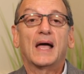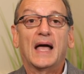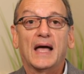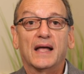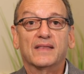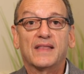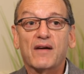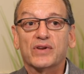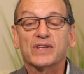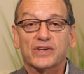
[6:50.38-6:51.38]
And
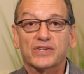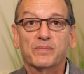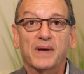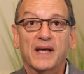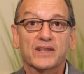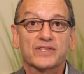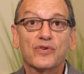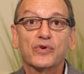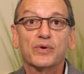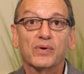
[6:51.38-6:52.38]
that reduction in pain is
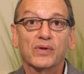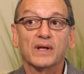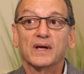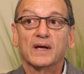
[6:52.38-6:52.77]
notable,